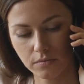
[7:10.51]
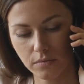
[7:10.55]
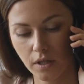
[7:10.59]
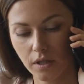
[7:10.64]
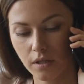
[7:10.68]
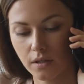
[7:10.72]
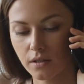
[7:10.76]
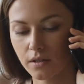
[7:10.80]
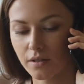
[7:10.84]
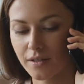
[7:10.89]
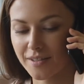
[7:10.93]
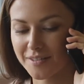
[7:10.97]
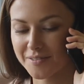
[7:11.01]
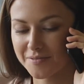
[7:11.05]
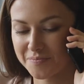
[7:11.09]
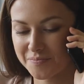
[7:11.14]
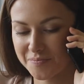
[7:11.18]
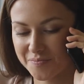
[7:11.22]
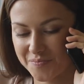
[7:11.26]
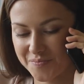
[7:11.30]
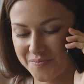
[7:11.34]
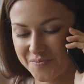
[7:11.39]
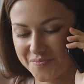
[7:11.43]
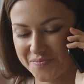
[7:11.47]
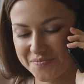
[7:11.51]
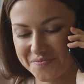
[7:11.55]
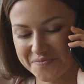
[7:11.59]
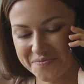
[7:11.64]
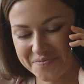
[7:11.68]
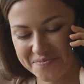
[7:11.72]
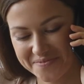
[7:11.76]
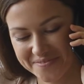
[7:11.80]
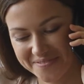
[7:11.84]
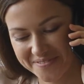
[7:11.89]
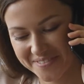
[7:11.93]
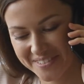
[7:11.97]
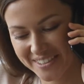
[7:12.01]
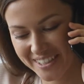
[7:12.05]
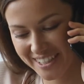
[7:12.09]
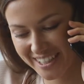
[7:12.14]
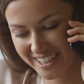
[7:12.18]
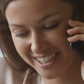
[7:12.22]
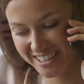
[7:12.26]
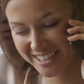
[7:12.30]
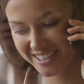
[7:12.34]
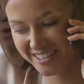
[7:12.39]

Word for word: and book a ton of appointments. I'll give you